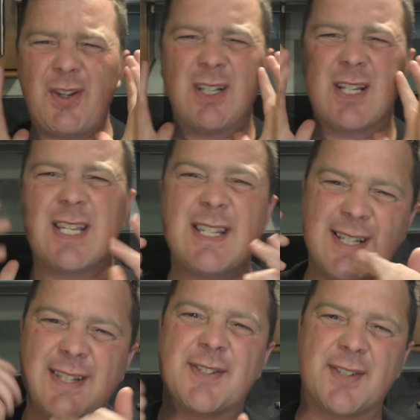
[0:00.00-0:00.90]
feel like he's
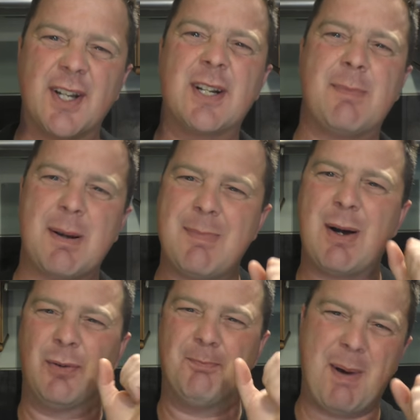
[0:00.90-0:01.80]
inside of my
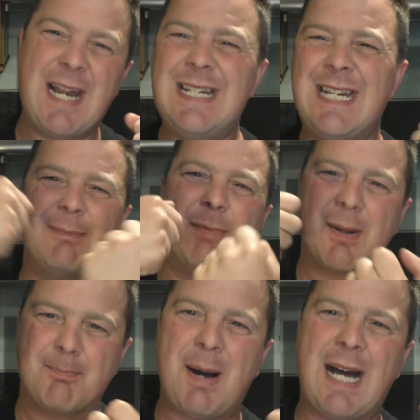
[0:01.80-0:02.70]
mouth bending
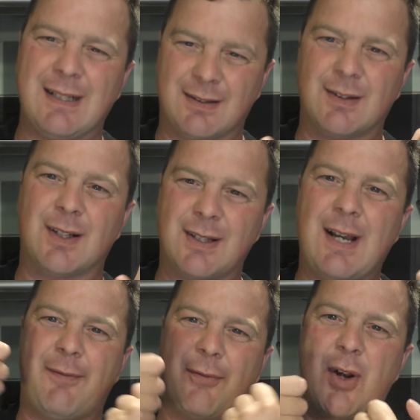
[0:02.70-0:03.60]
my palate like
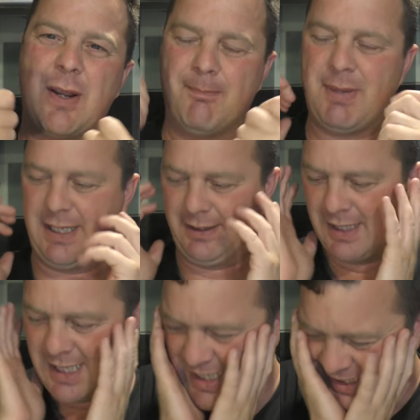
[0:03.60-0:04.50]
that frying pan.
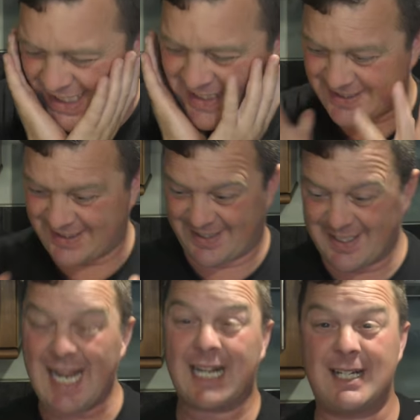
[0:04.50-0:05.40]
That's
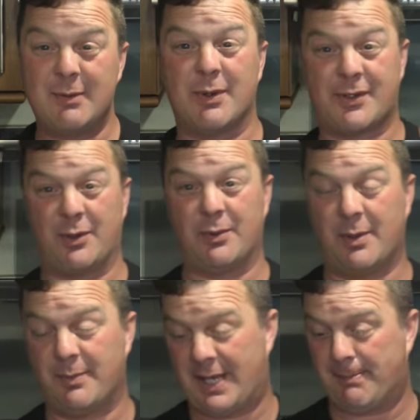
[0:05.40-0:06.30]
exactly what's going
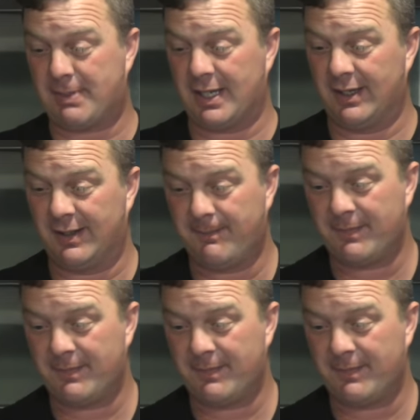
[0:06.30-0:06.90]
on with that beer.